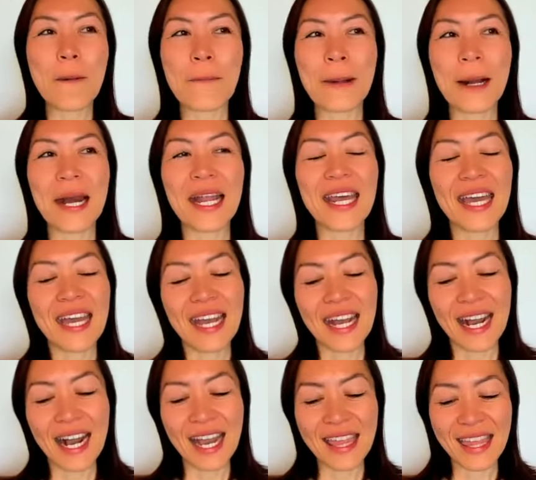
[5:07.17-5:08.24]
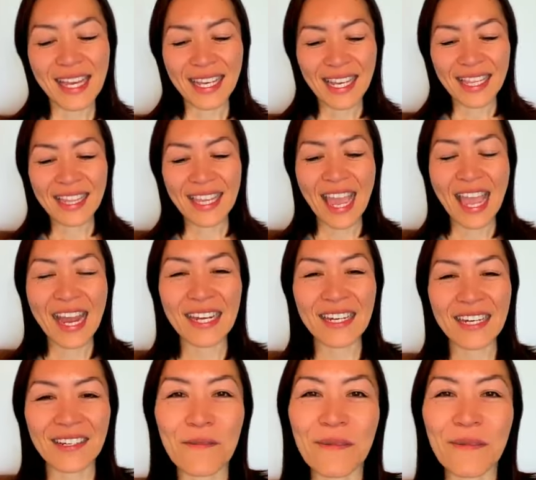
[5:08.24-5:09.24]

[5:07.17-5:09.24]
But I think in the end,